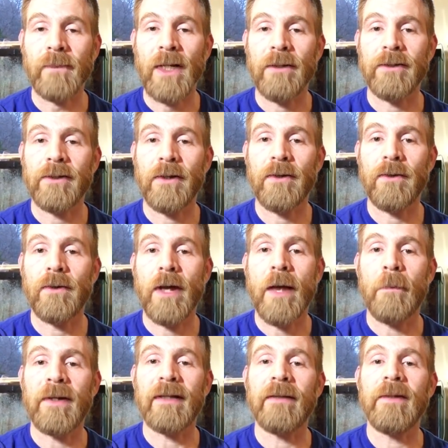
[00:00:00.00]
so,
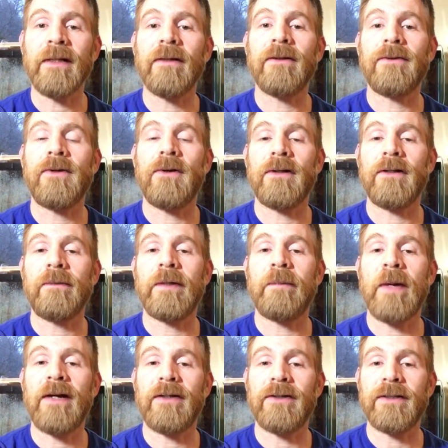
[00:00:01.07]
but let me know a little bit
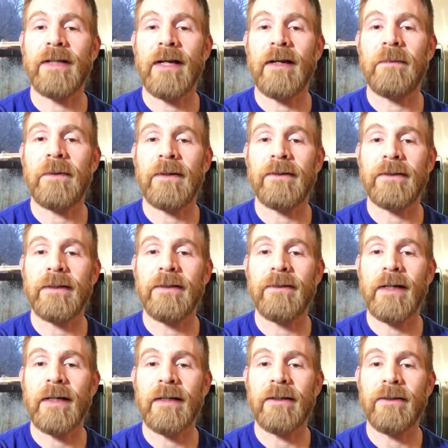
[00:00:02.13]
about your setup and I'll see what
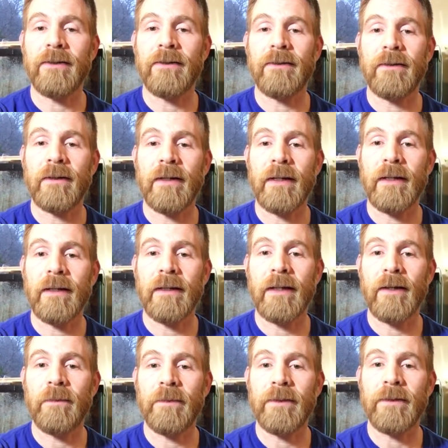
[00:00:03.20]
I can do in
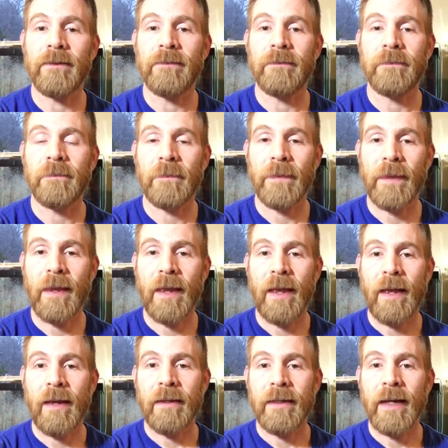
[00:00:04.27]
helping you.
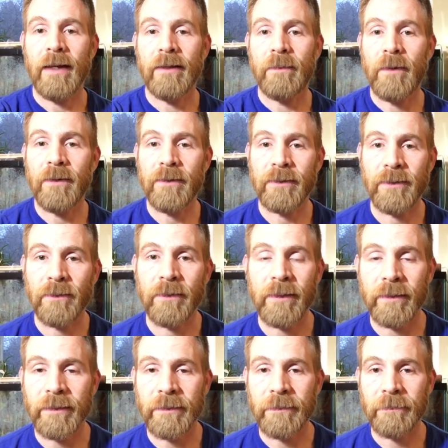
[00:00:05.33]
Yeah, the
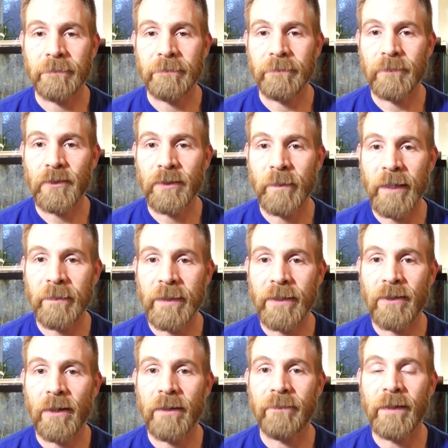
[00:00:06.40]
Pocosaurus. Hmm, she might be a
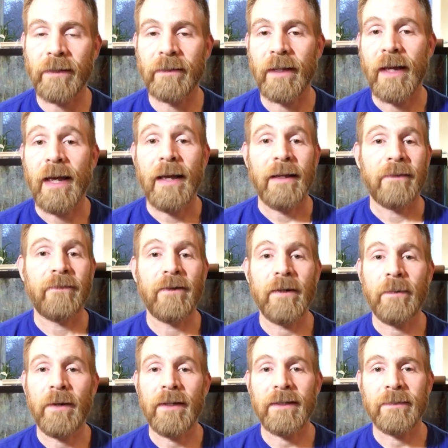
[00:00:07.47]
convict. Very
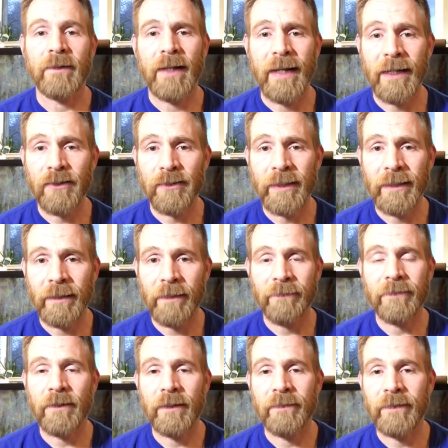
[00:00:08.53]
possible. I actually love
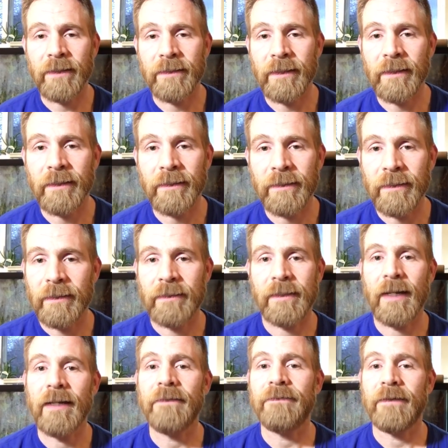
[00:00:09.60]
convict cichlids. It's
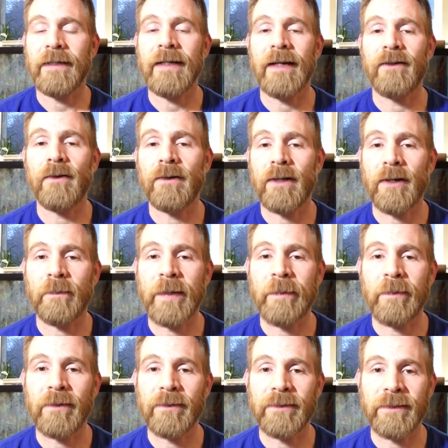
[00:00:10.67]
kind of funny. I know a lot of
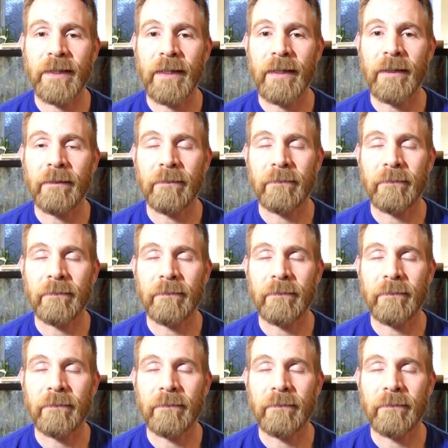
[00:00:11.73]
people say,